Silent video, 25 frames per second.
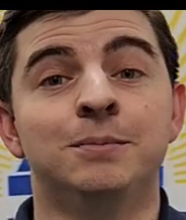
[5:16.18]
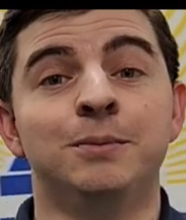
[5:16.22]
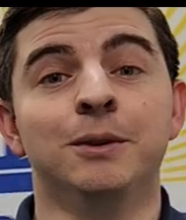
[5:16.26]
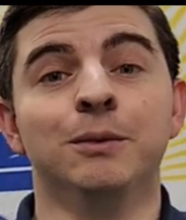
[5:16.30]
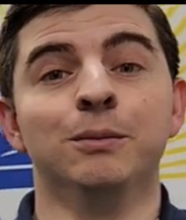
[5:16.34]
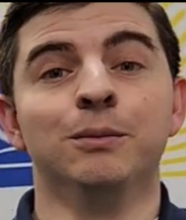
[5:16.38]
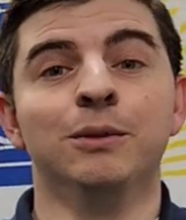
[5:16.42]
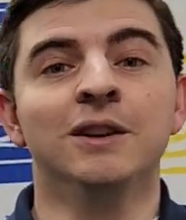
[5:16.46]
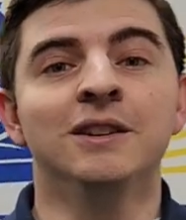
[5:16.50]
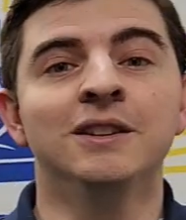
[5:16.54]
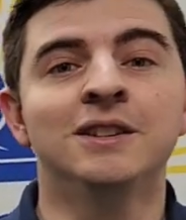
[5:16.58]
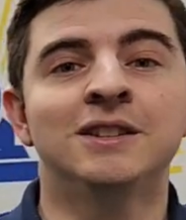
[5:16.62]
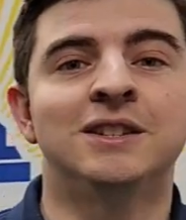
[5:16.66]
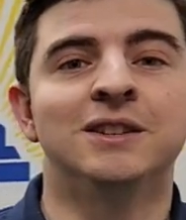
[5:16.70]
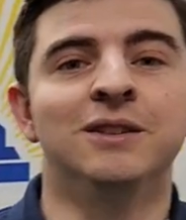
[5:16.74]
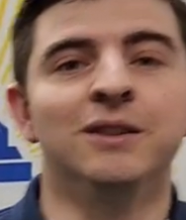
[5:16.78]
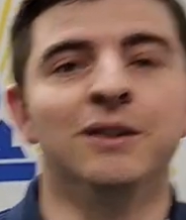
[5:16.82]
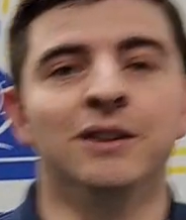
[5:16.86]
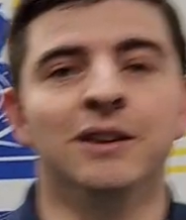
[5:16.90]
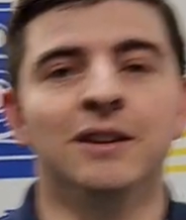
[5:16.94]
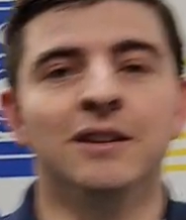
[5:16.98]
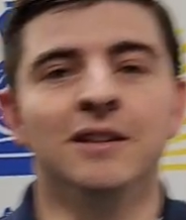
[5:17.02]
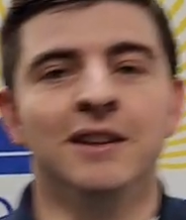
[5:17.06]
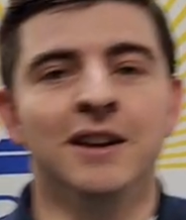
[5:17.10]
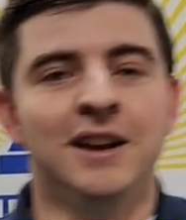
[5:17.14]
put real snow
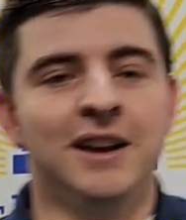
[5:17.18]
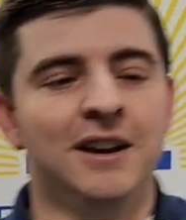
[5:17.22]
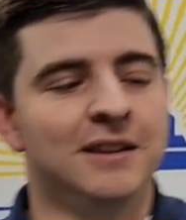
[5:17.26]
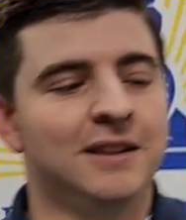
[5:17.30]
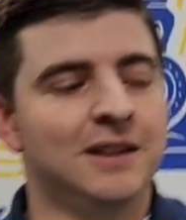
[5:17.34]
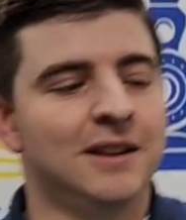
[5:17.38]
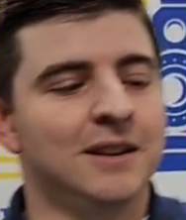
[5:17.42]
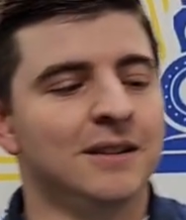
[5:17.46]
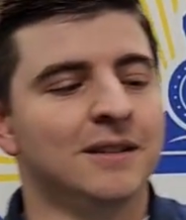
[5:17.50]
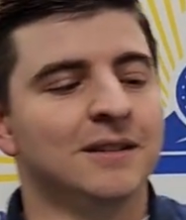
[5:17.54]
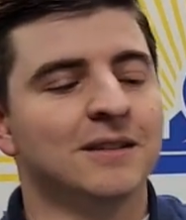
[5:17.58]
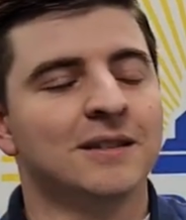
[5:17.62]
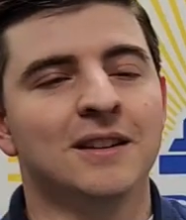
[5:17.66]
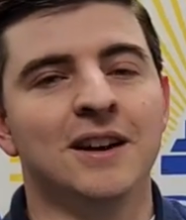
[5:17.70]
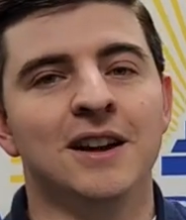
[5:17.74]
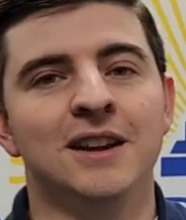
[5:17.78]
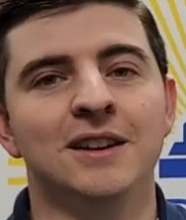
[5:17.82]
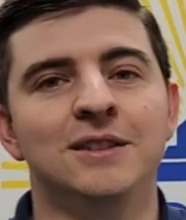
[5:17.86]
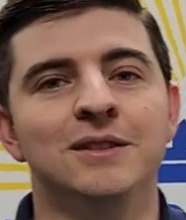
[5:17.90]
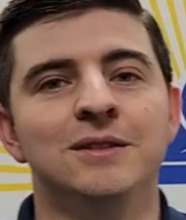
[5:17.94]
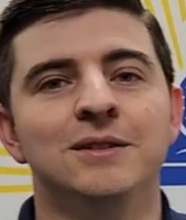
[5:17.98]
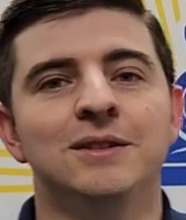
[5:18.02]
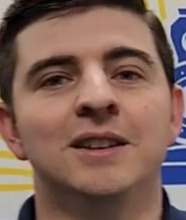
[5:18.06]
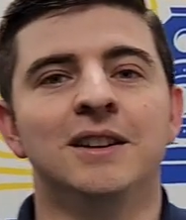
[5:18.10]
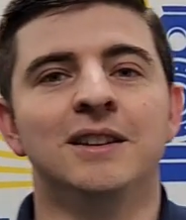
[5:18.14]
on your layout and, and
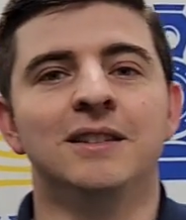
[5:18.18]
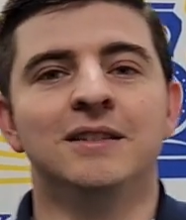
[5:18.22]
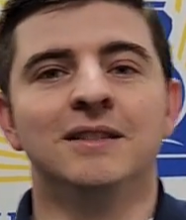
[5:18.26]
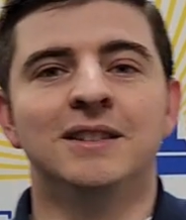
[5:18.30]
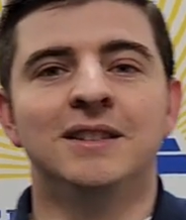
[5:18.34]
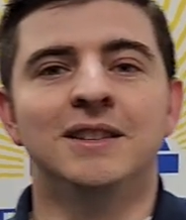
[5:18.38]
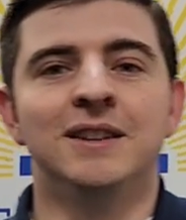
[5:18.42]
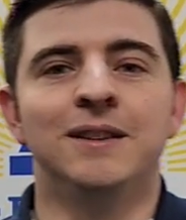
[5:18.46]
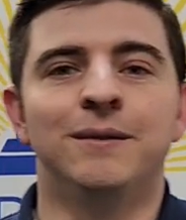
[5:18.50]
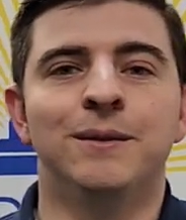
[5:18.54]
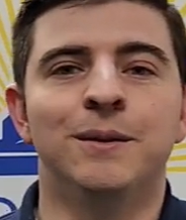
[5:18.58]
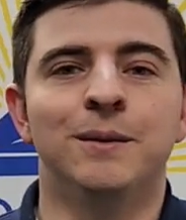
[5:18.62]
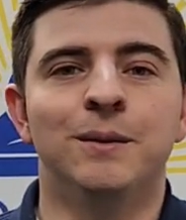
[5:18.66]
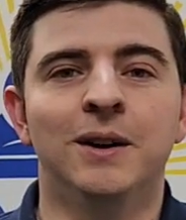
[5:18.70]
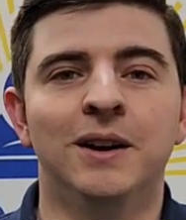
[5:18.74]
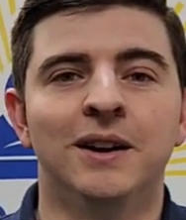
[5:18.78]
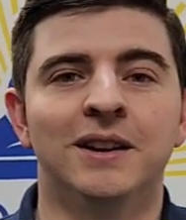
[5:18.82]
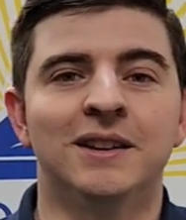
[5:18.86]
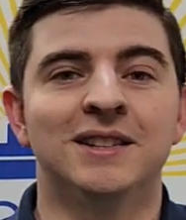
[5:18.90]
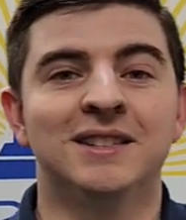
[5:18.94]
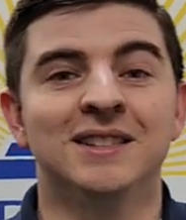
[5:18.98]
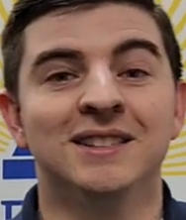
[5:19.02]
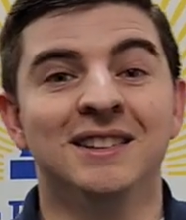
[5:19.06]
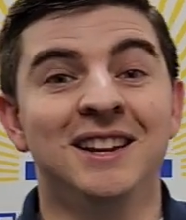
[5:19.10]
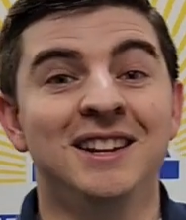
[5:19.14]
use it, see if it
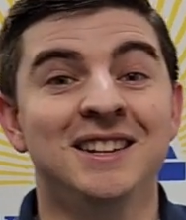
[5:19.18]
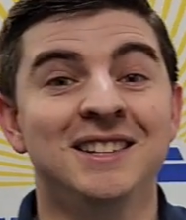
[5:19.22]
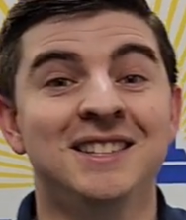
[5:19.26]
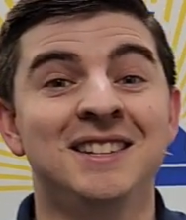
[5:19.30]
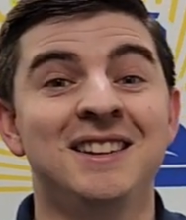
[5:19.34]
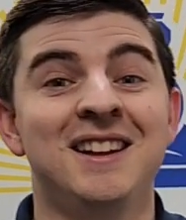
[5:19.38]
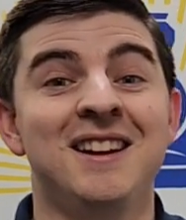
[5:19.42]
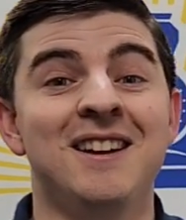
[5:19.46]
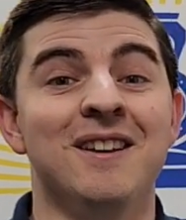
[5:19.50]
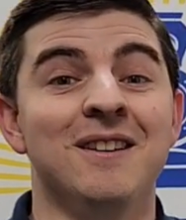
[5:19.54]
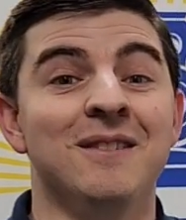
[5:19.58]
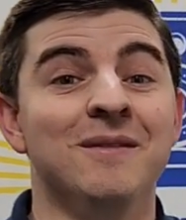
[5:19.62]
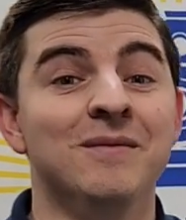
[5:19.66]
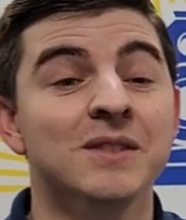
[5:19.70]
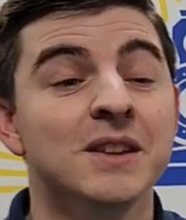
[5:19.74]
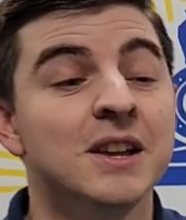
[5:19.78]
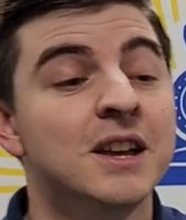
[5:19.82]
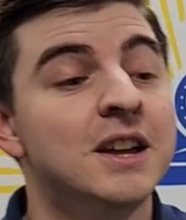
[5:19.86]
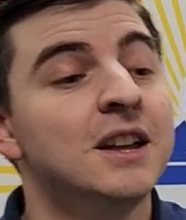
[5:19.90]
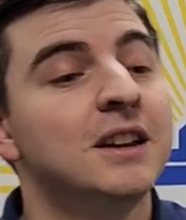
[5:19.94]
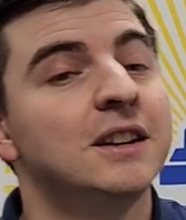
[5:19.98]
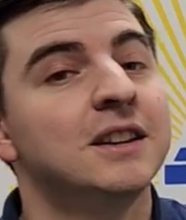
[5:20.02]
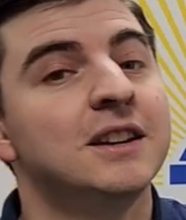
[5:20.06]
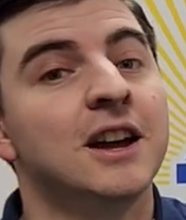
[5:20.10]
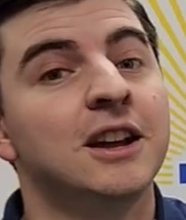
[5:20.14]
works. Let us know.
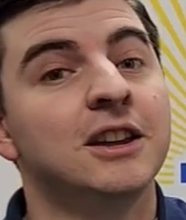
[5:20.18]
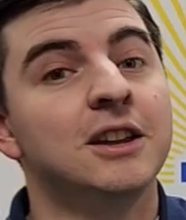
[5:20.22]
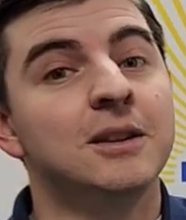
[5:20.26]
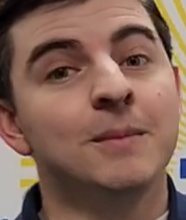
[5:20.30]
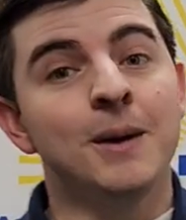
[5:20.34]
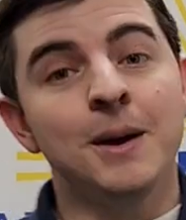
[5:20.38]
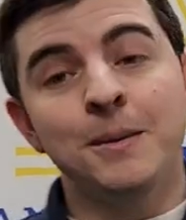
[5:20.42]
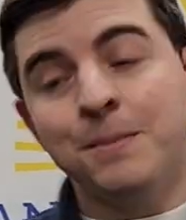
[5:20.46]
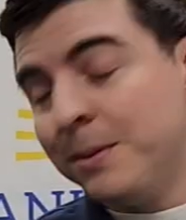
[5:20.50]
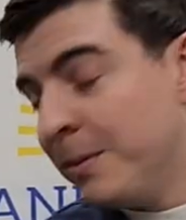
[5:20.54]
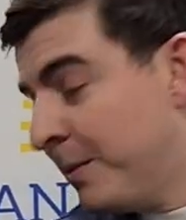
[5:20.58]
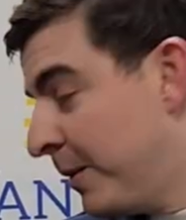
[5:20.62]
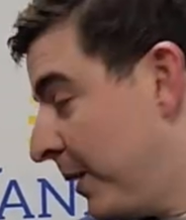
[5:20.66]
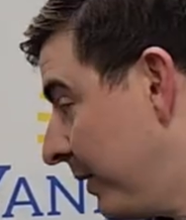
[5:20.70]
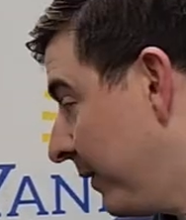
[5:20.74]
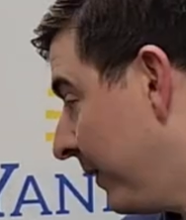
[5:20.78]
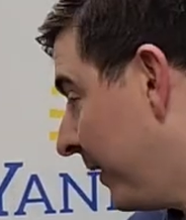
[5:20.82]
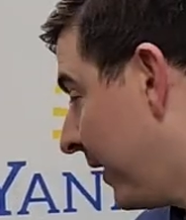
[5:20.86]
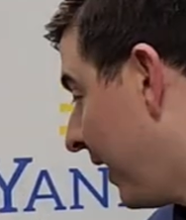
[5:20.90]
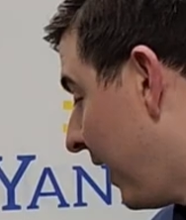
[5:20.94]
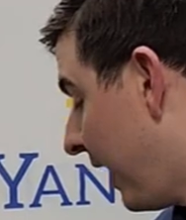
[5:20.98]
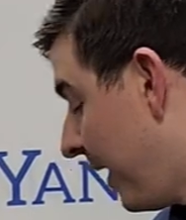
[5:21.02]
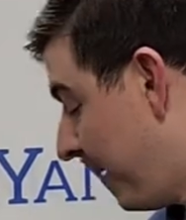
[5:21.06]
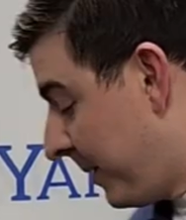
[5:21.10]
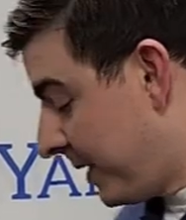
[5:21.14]
Now, you might be wondering
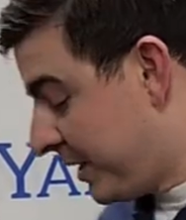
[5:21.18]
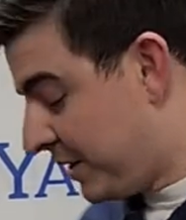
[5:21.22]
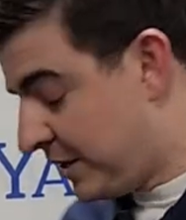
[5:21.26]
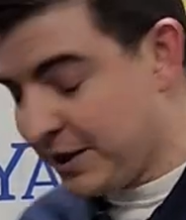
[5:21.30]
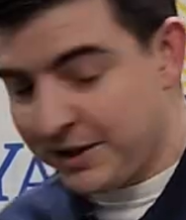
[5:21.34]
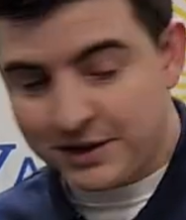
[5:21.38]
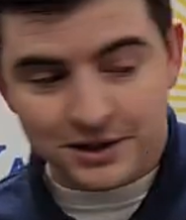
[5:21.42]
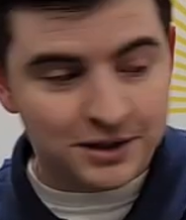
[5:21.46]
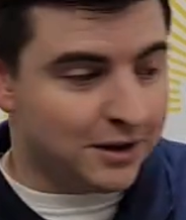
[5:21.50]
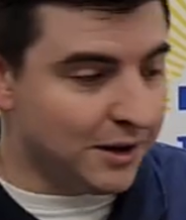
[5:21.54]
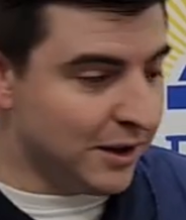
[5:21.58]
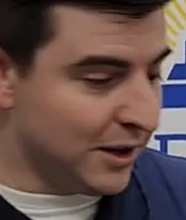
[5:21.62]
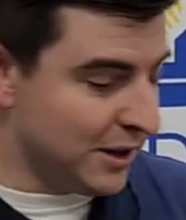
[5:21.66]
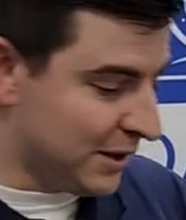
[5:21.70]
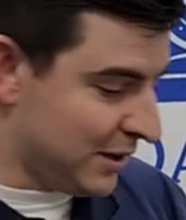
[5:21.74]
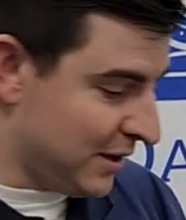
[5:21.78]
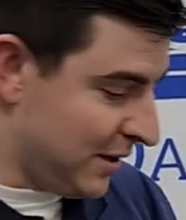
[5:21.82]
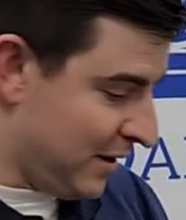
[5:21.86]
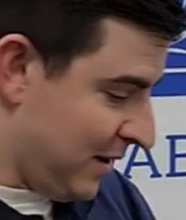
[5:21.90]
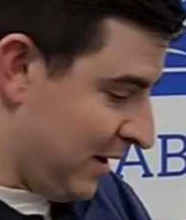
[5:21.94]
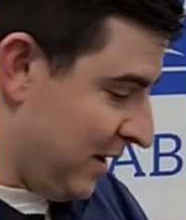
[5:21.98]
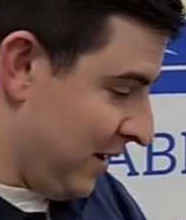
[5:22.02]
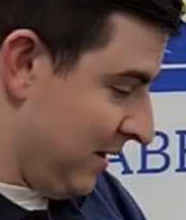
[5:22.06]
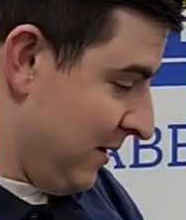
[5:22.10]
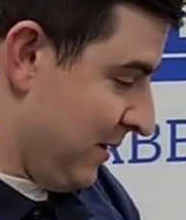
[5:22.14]
how much these cars
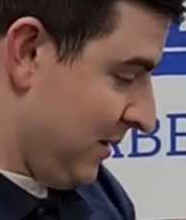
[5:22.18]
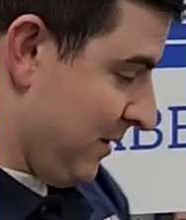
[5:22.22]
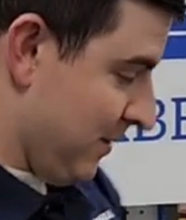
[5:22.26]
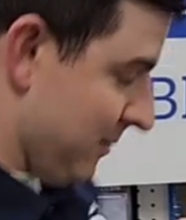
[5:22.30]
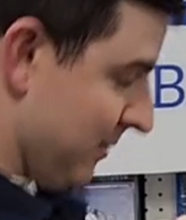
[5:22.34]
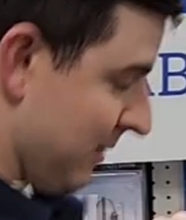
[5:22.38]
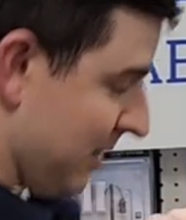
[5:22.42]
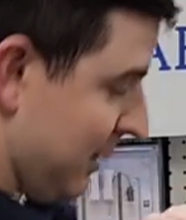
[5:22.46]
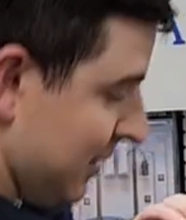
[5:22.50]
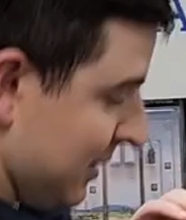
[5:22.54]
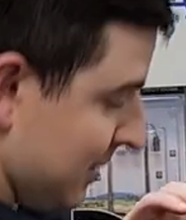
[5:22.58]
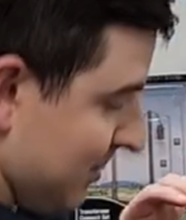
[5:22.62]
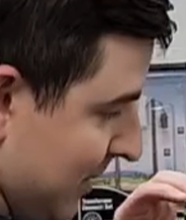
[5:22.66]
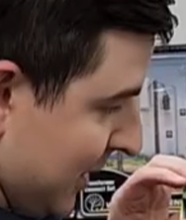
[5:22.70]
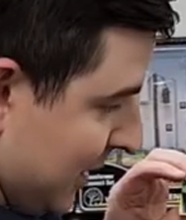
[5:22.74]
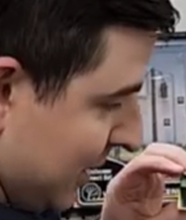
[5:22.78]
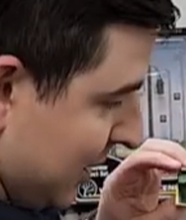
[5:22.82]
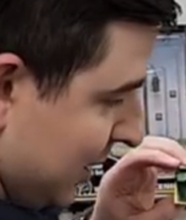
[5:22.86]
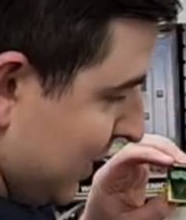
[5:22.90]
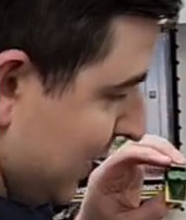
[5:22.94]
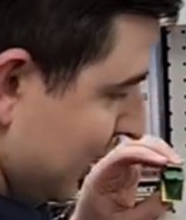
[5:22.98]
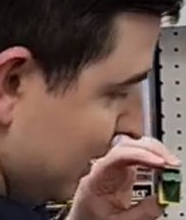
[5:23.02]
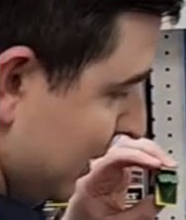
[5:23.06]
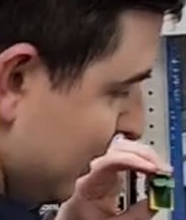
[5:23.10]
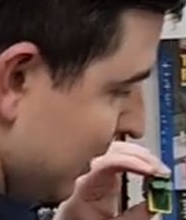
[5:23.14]
are. Where is my
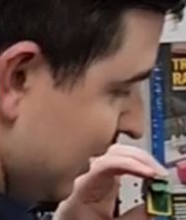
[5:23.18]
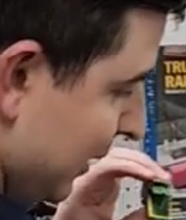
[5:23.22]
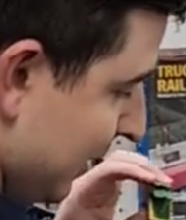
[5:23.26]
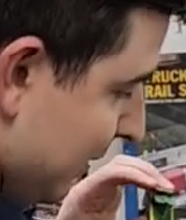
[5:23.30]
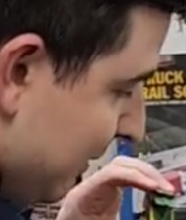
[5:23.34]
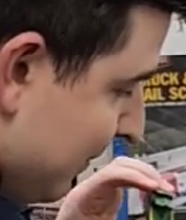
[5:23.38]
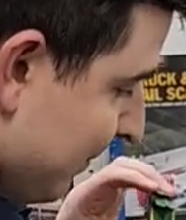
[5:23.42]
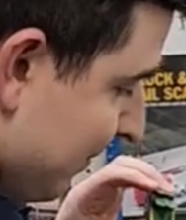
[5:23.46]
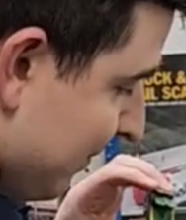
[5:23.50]
cheat sheet?